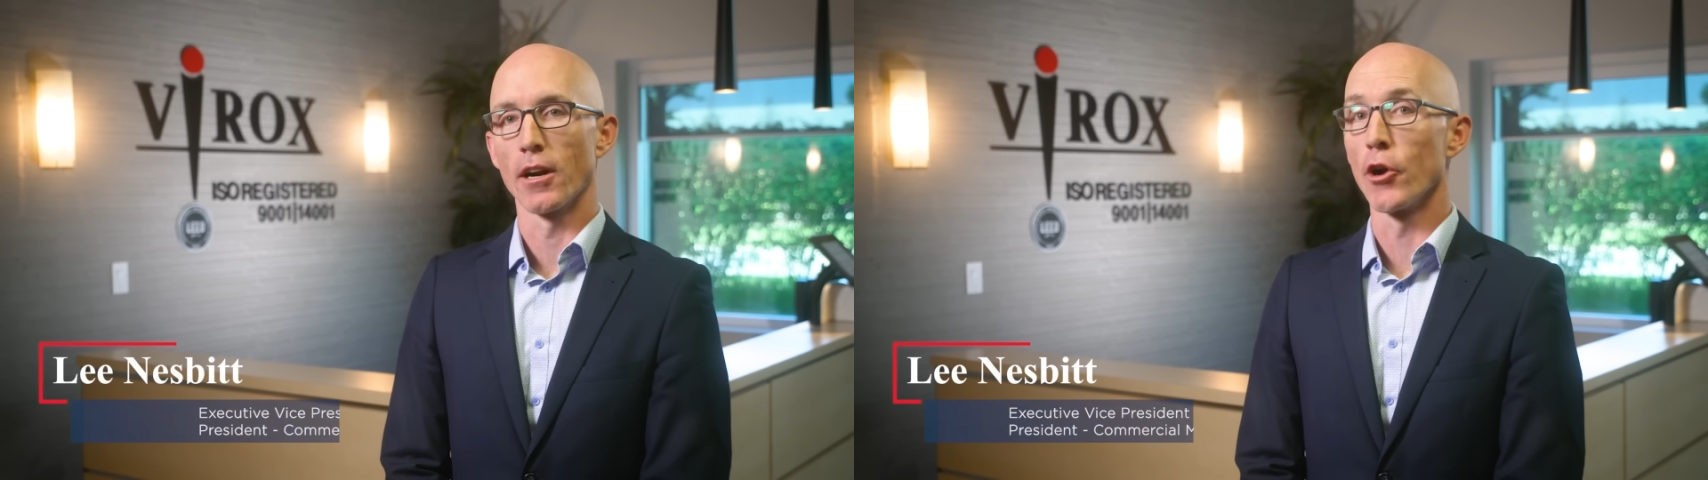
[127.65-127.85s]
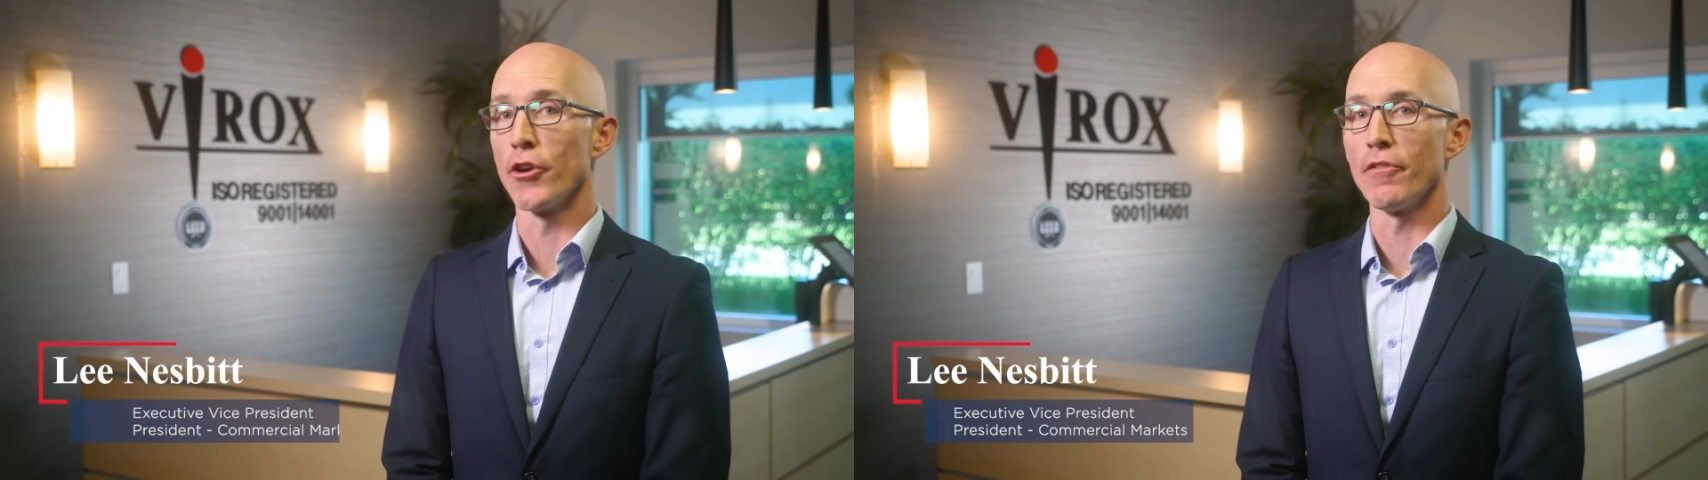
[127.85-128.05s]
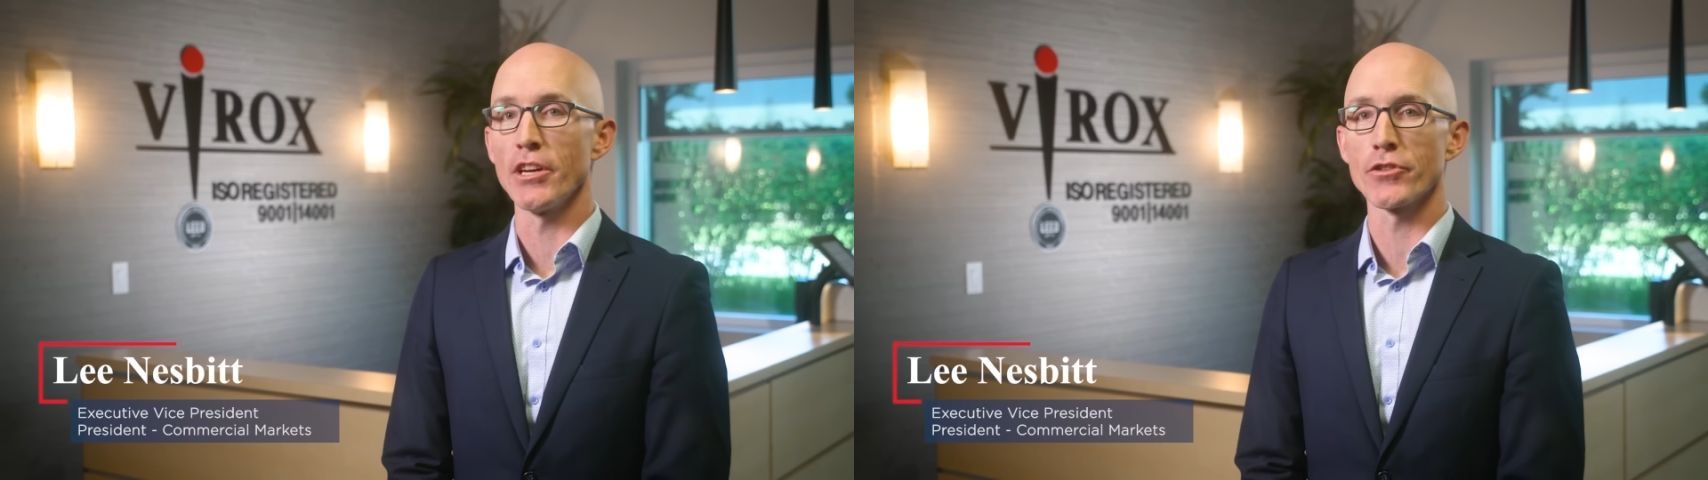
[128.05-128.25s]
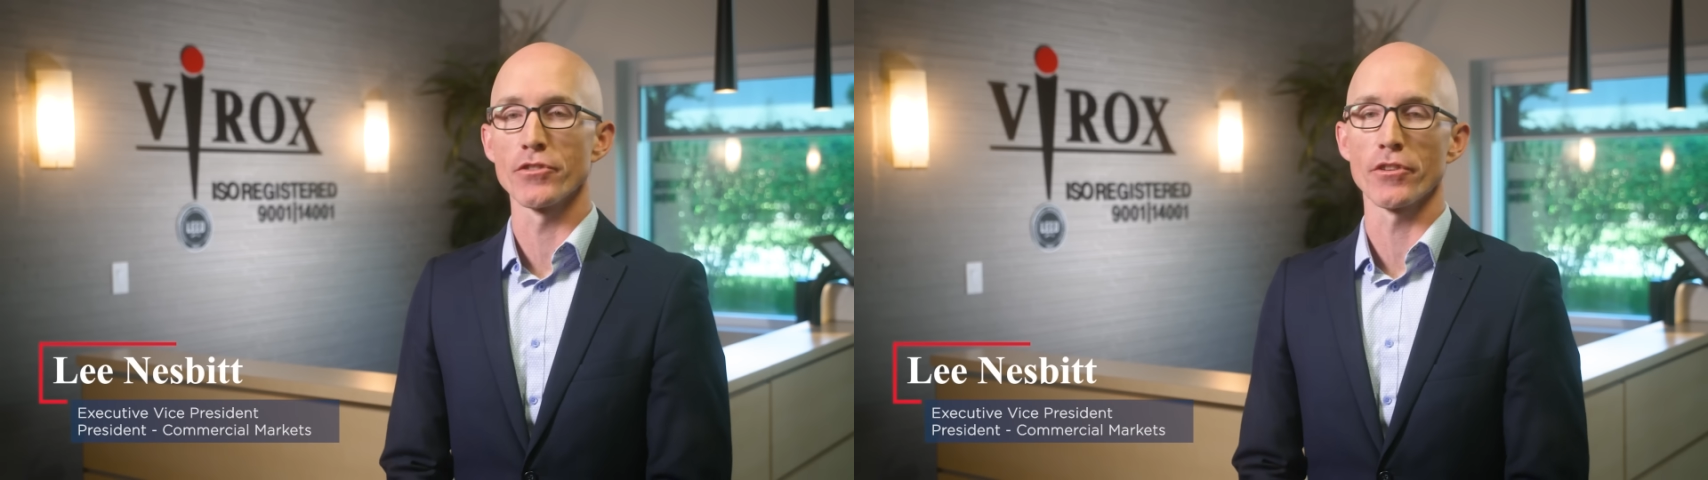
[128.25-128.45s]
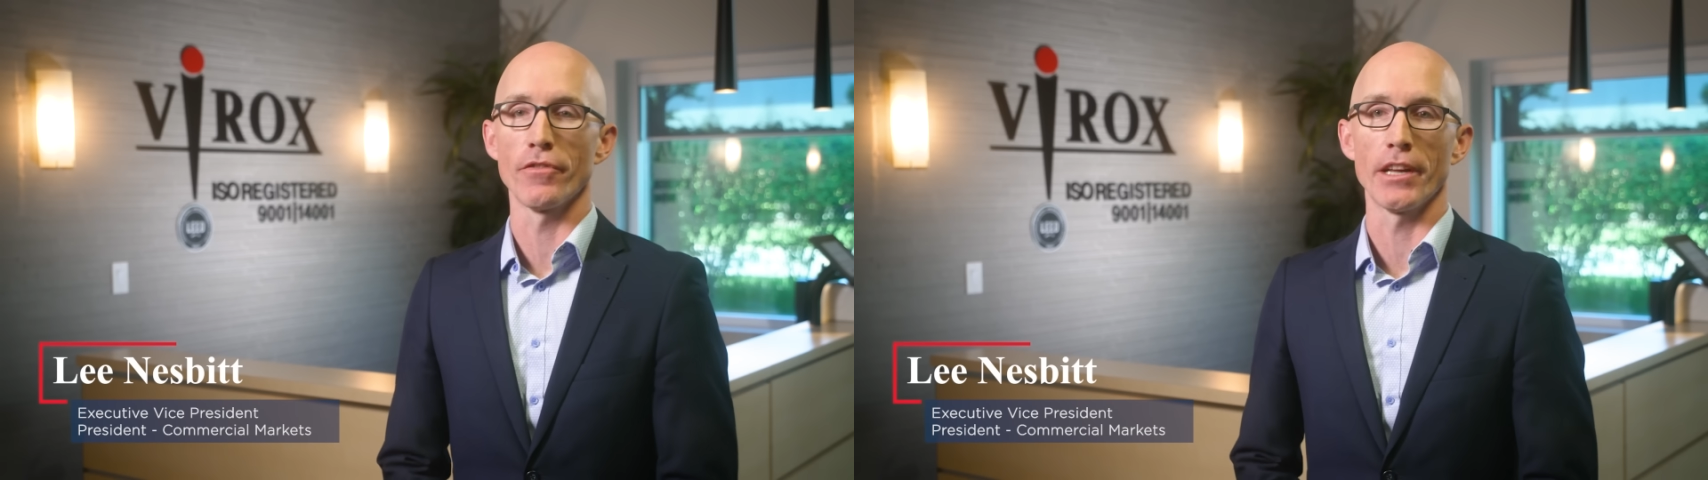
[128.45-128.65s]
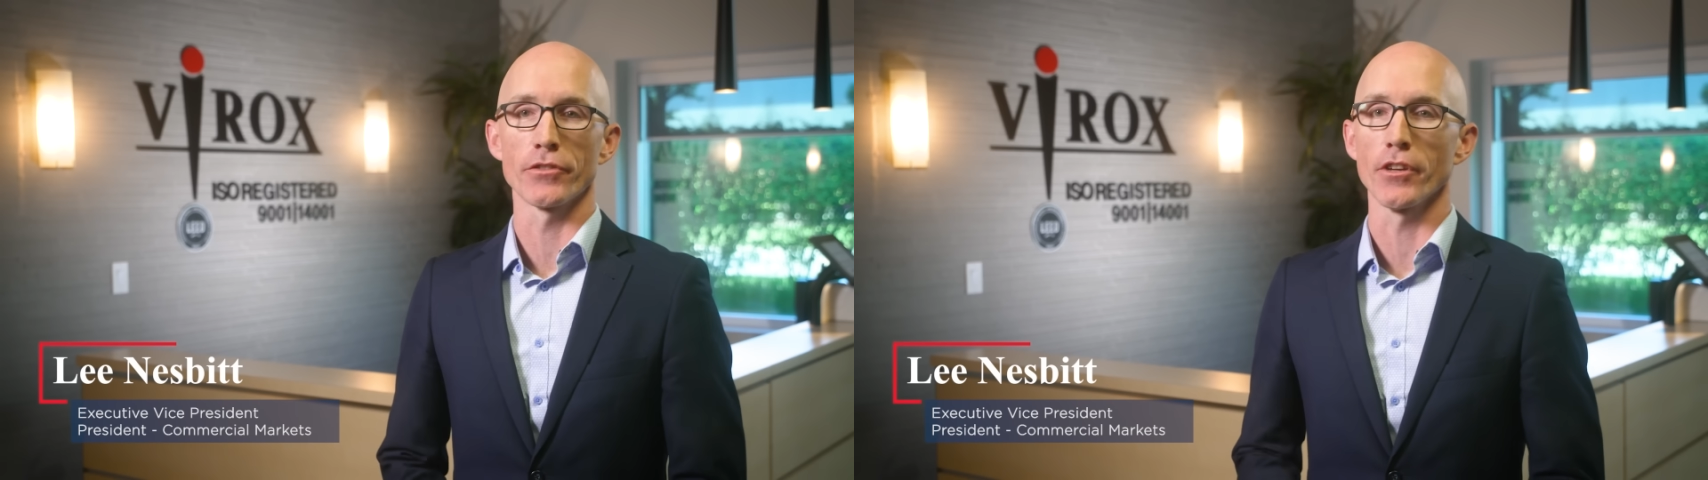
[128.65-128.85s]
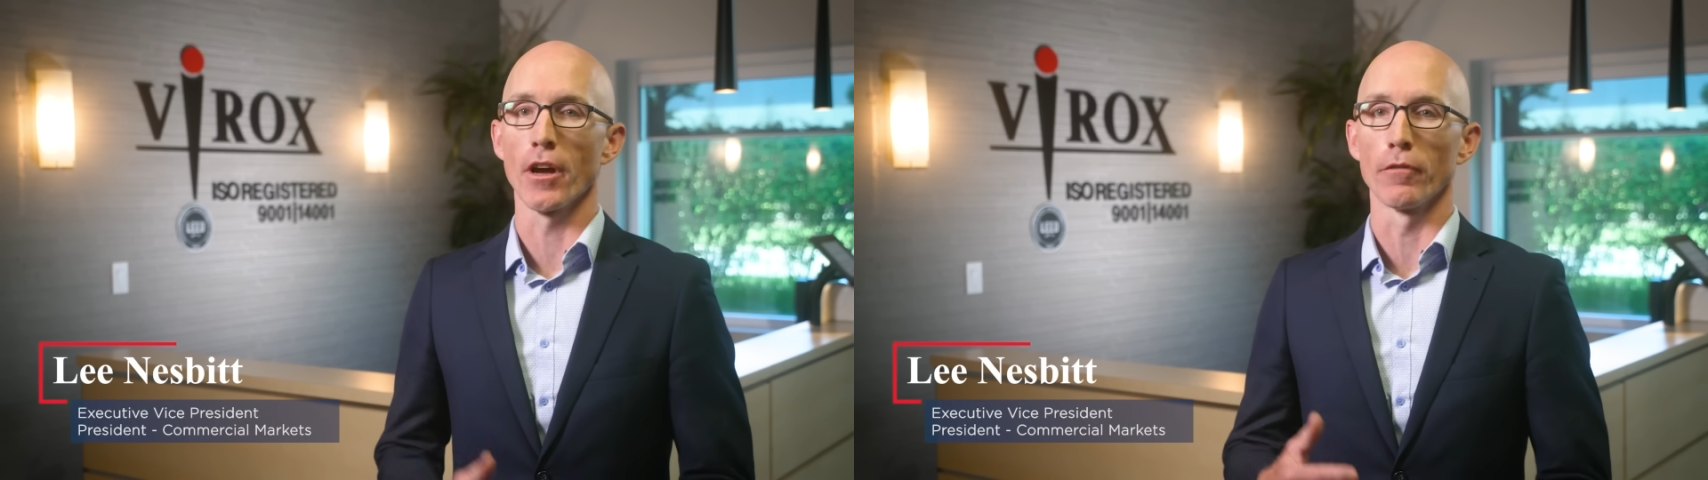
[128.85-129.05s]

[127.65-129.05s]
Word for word: Our innovations advance the